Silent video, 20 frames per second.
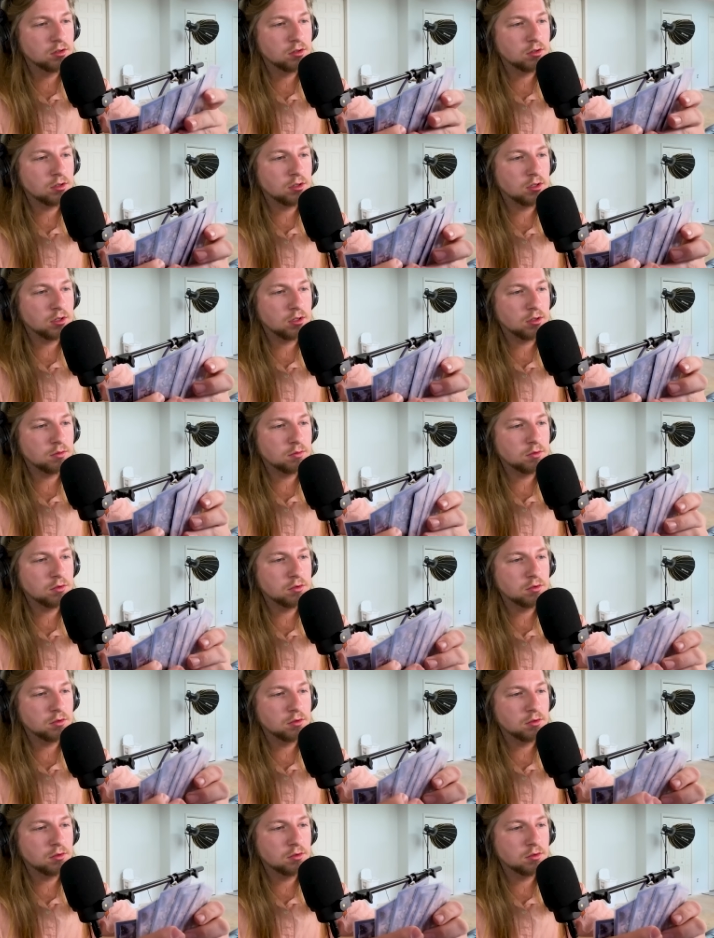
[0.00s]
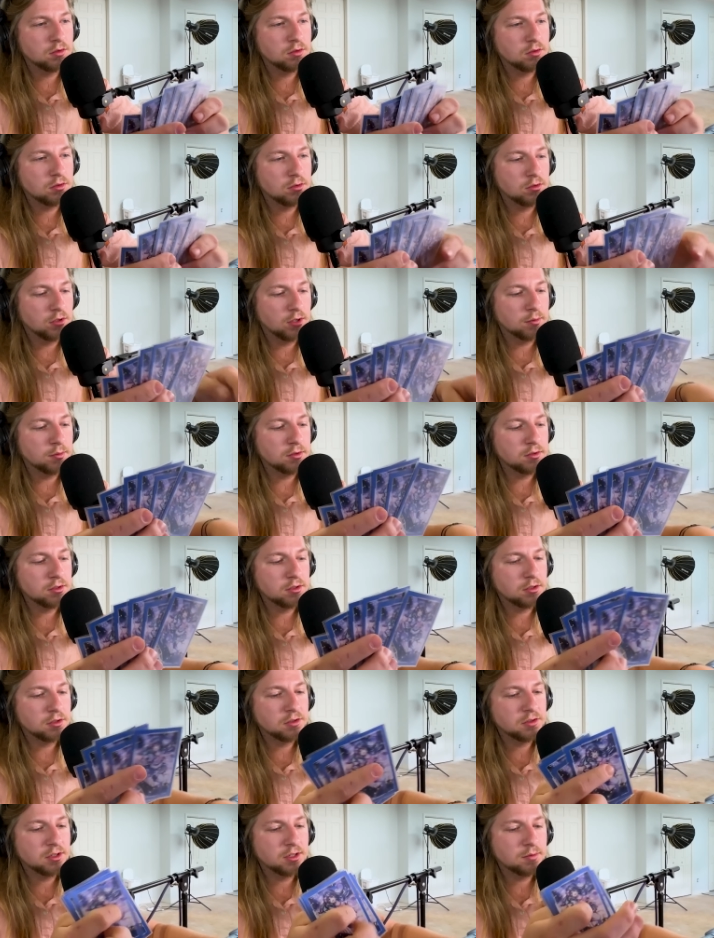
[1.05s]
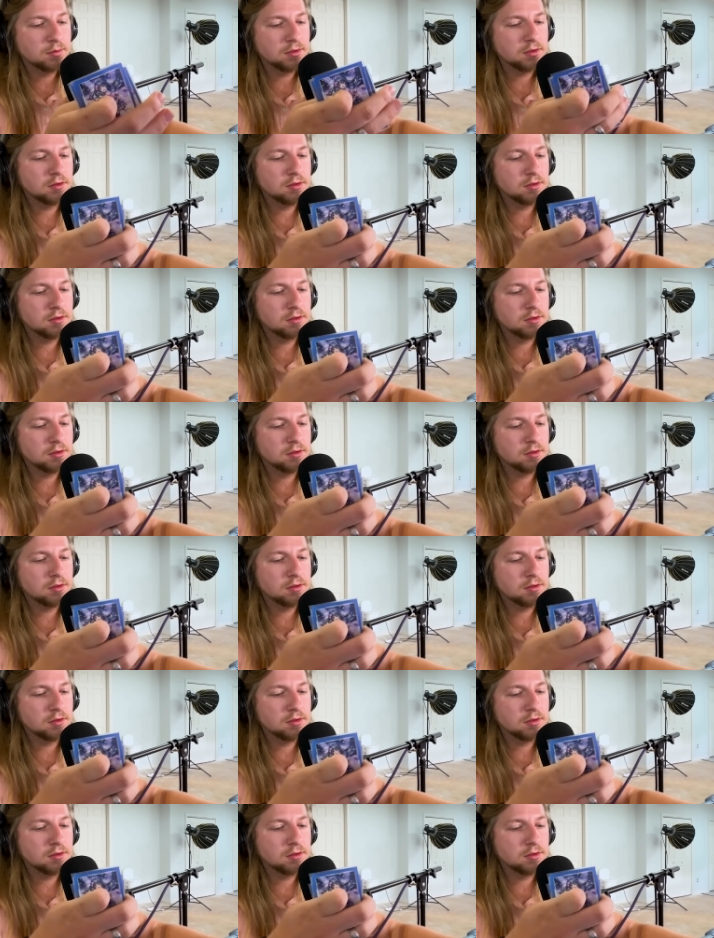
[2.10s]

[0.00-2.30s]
Uh, we'll double intercept.